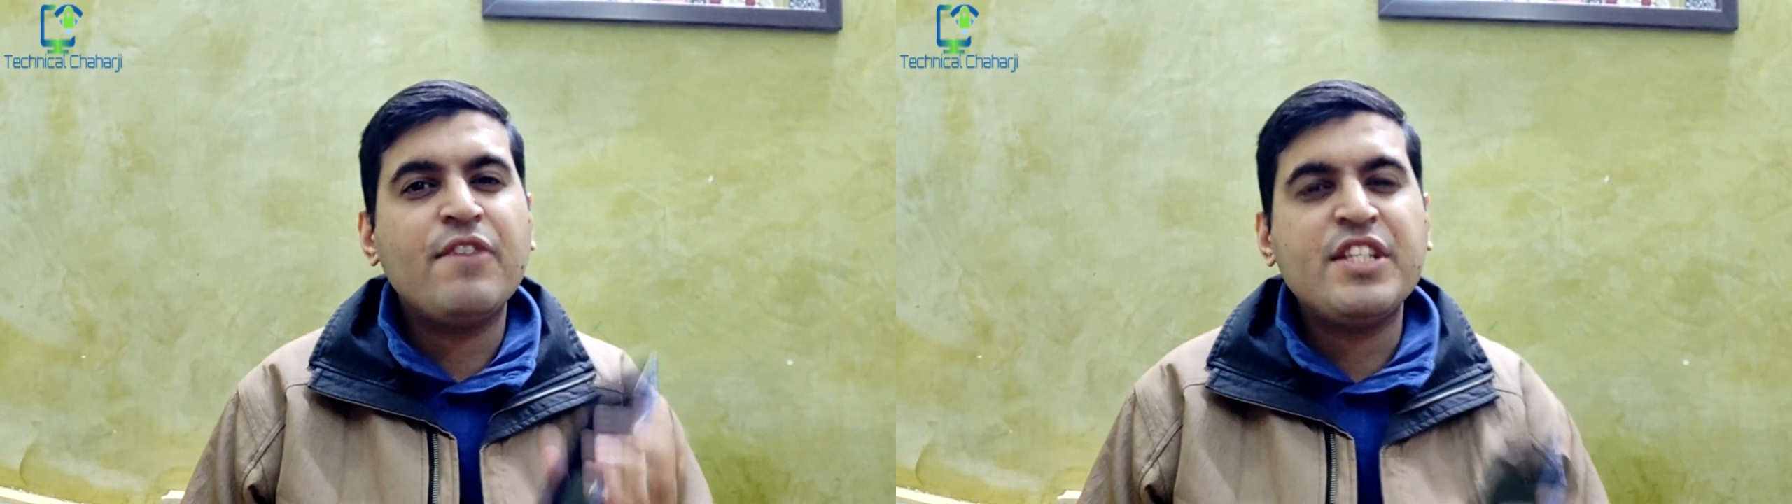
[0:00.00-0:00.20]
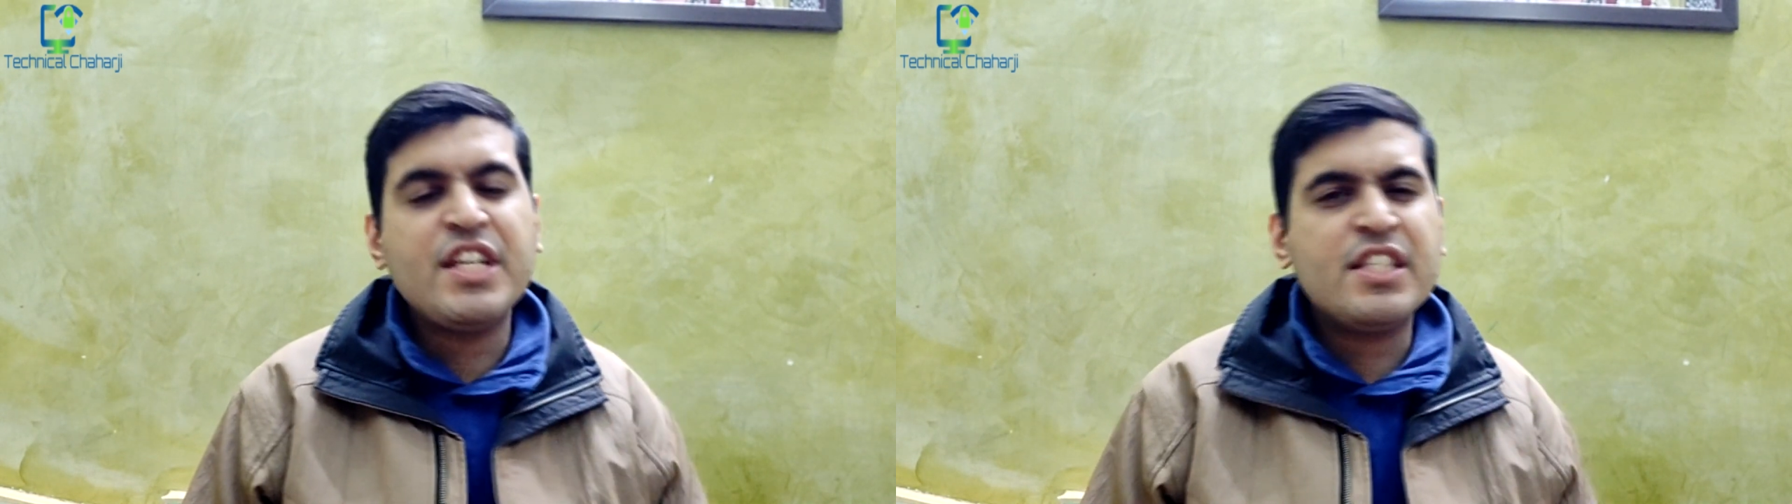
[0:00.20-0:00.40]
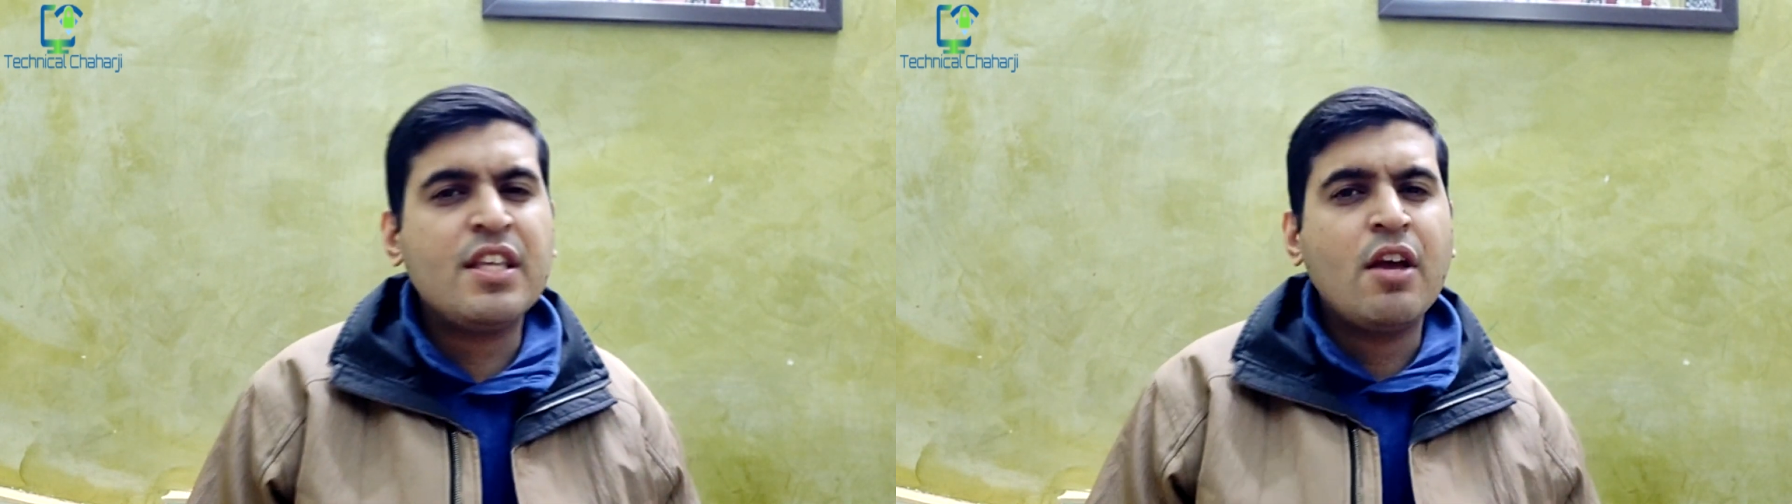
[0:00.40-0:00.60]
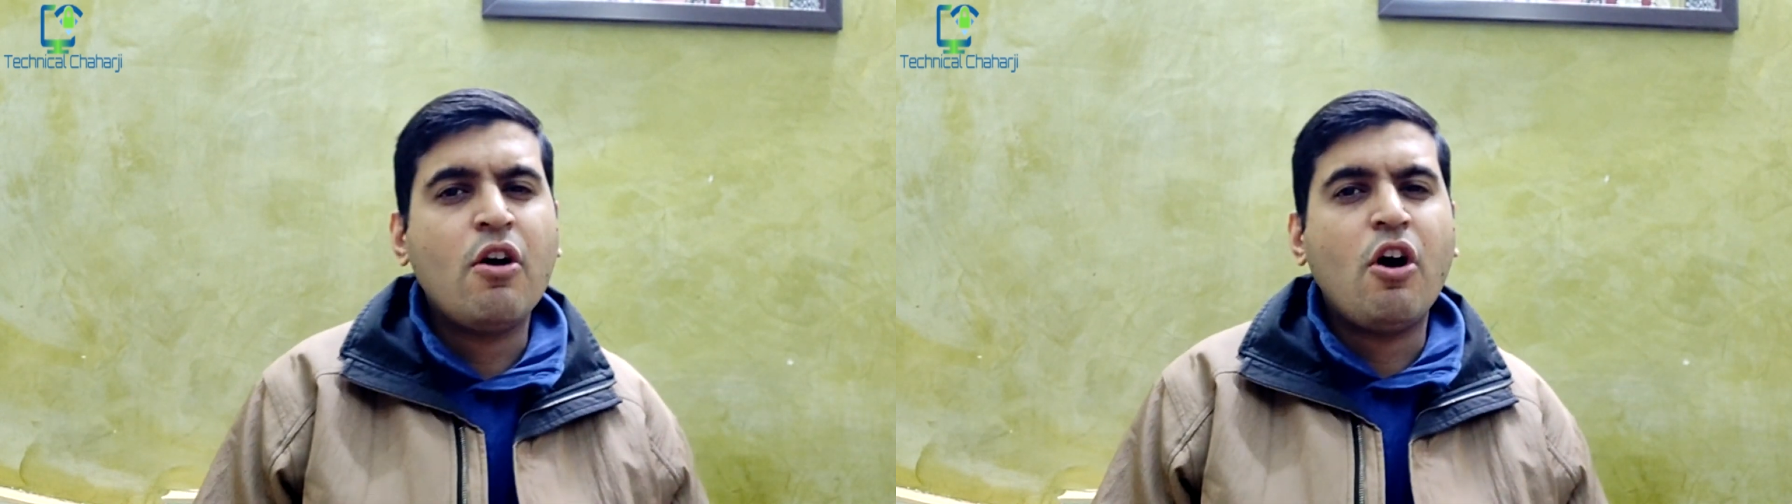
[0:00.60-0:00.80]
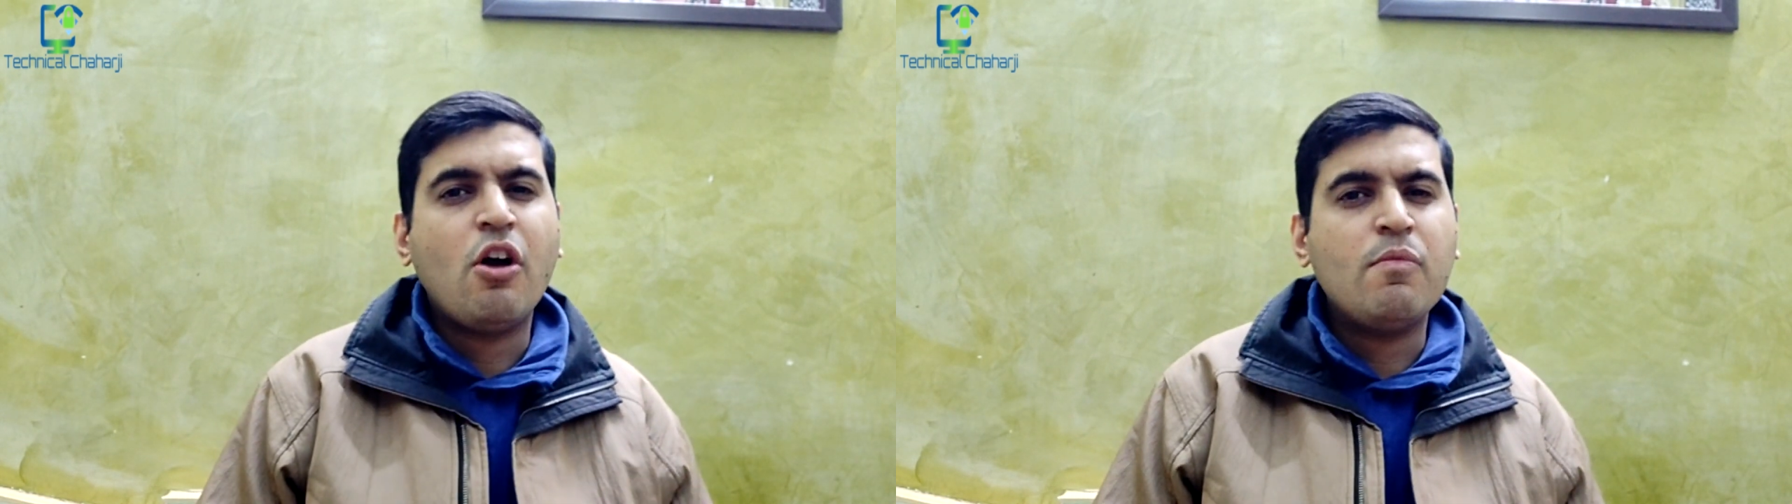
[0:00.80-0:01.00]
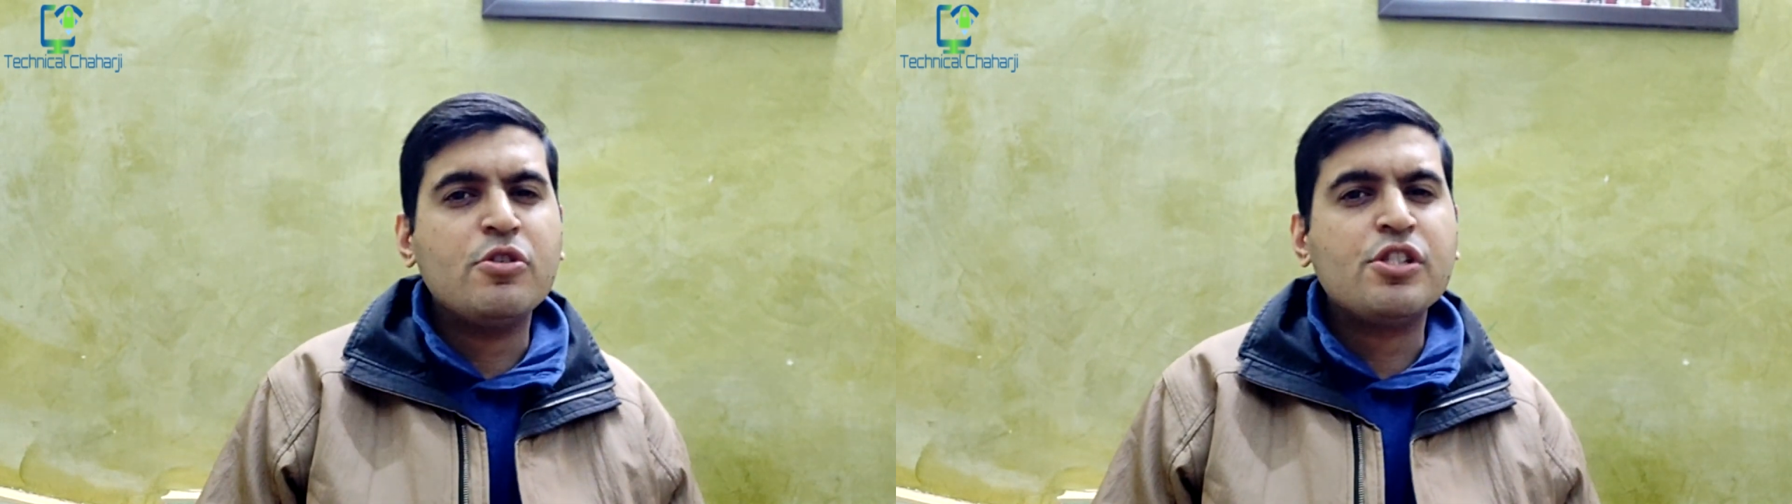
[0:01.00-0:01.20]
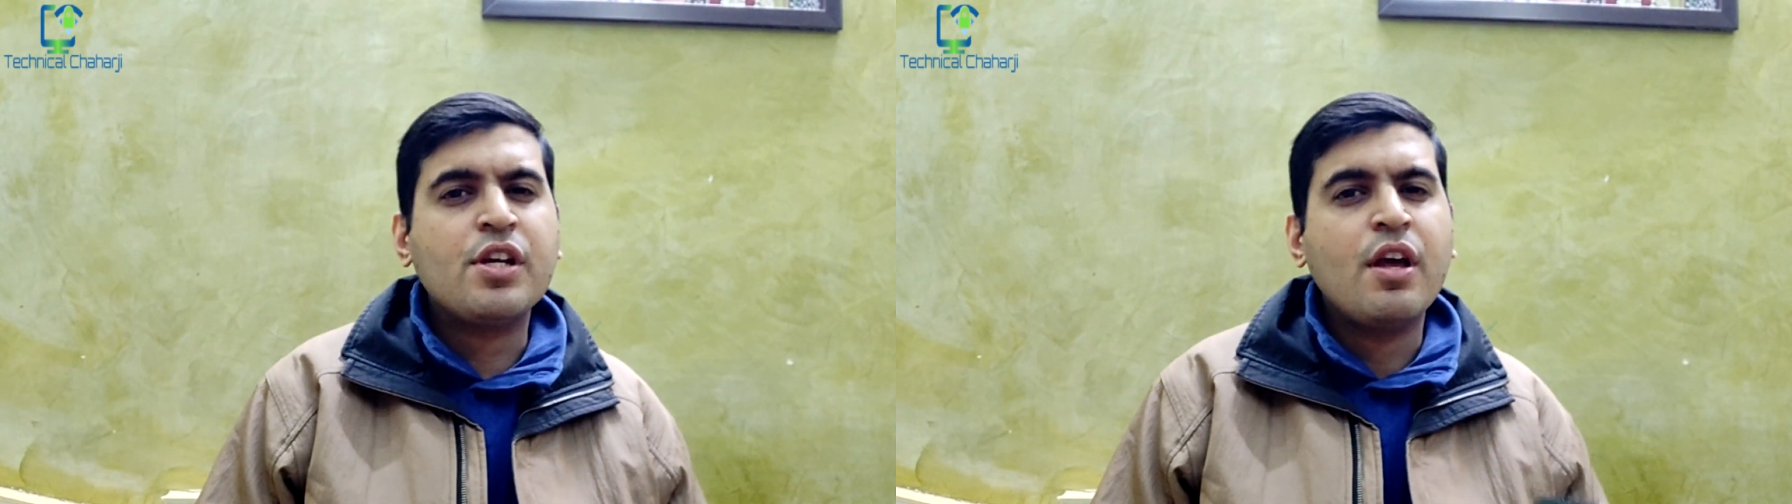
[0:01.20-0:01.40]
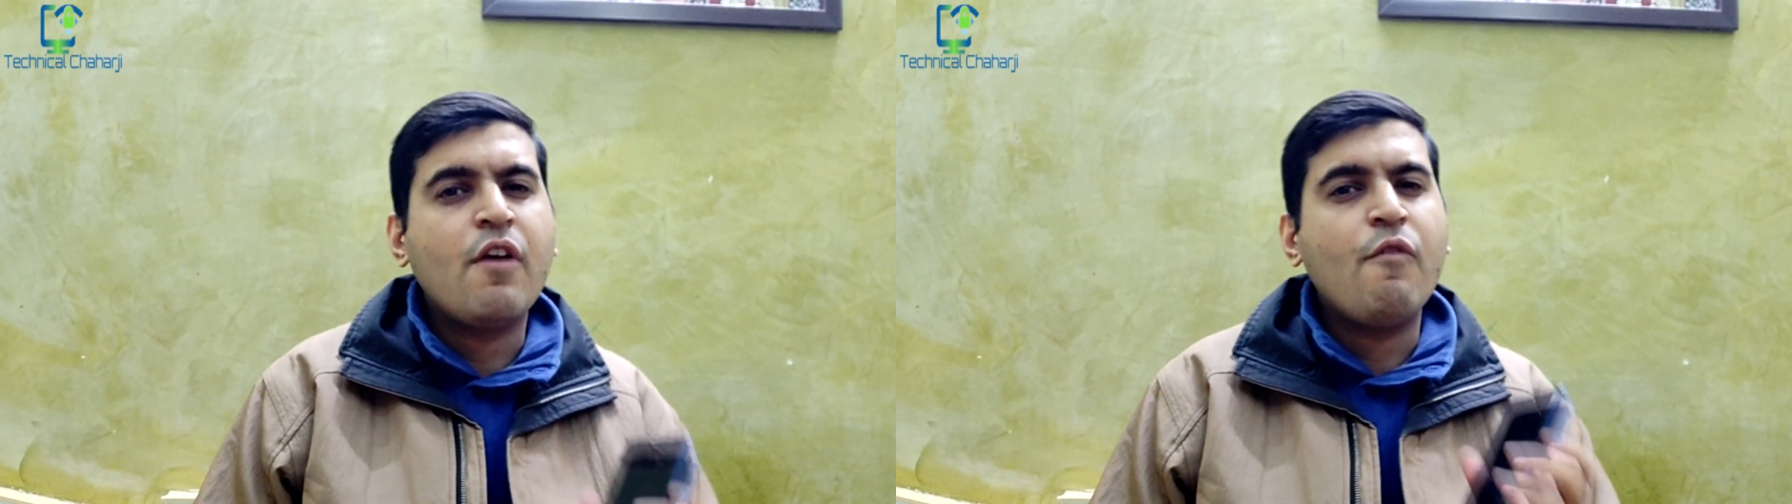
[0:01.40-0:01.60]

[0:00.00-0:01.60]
which is almost